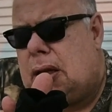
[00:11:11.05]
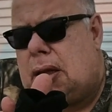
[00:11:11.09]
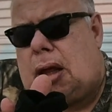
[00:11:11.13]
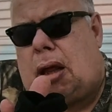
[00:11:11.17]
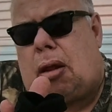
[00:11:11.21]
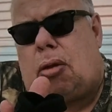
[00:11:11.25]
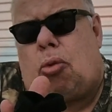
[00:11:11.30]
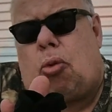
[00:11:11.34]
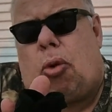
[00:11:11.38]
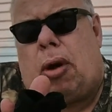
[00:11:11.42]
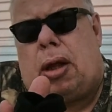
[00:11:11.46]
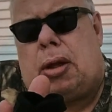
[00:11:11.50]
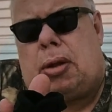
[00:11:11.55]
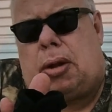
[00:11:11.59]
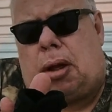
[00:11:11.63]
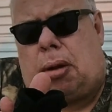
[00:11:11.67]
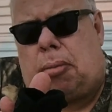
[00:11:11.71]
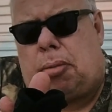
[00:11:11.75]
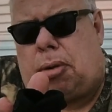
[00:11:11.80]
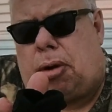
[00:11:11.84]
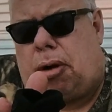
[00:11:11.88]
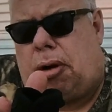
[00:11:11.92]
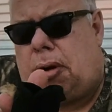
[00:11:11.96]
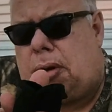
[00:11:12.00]
Southwest.
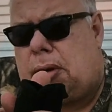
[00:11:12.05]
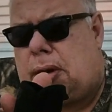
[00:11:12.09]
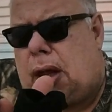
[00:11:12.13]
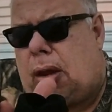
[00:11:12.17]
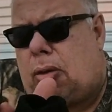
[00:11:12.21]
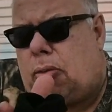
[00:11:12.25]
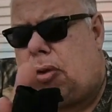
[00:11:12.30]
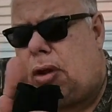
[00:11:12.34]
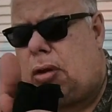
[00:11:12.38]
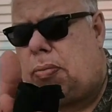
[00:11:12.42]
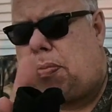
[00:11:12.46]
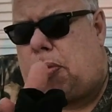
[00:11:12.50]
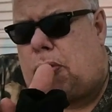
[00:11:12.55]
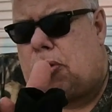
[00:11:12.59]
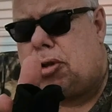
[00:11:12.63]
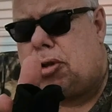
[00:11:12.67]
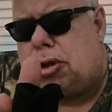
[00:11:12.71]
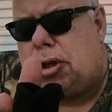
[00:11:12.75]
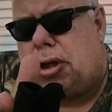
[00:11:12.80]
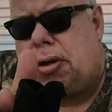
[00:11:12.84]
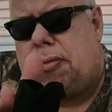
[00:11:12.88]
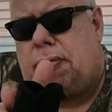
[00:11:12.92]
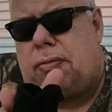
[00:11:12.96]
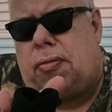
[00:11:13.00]
I'm sorry, southwest
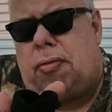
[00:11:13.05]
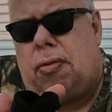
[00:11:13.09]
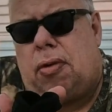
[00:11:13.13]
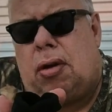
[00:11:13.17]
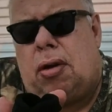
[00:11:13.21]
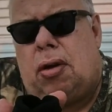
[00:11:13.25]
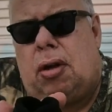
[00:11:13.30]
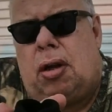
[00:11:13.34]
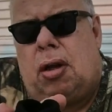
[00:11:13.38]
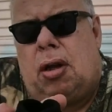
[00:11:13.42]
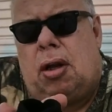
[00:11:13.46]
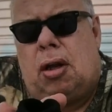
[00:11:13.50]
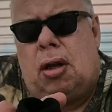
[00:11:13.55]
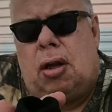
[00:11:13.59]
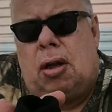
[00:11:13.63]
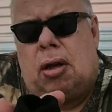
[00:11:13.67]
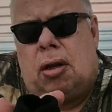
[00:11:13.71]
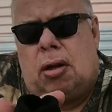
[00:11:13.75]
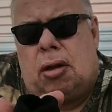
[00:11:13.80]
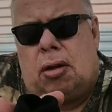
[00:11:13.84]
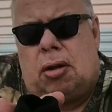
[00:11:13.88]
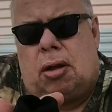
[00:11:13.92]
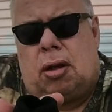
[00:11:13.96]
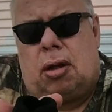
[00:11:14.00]
portion of
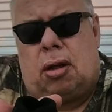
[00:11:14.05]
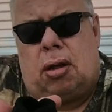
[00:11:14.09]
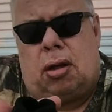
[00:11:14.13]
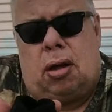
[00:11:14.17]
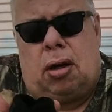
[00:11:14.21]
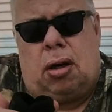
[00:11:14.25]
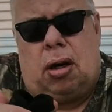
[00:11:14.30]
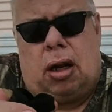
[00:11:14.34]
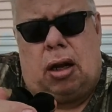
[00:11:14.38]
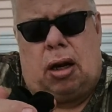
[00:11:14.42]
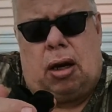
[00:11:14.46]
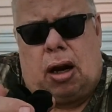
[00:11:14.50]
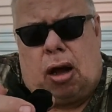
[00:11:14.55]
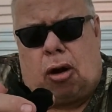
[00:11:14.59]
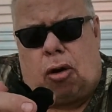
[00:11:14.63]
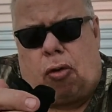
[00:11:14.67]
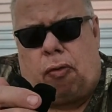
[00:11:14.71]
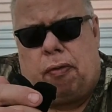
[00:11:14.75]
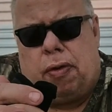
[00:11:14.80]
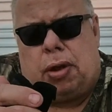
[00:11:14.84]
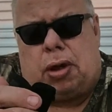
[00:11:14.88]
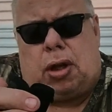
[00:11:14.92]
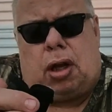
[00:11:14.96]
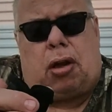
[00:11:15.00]
the
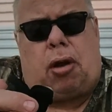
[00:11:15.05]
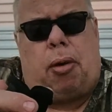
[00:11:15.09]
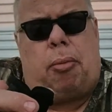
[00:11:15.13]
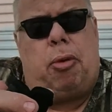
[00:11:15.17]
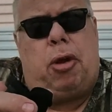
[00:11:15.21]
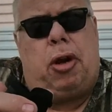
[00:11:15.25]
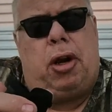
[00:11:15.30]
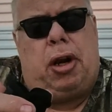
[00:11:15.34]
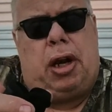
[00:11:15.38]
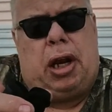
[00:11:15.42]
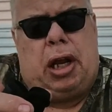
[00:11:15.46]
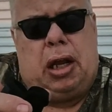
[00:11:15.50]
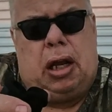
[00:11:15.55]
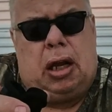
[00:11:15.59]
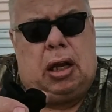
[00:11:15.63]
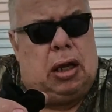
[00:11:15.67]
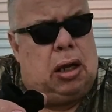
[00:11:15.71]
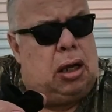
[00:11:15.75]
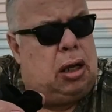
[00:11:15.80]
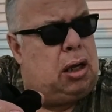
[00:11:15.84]
Lago Vista community,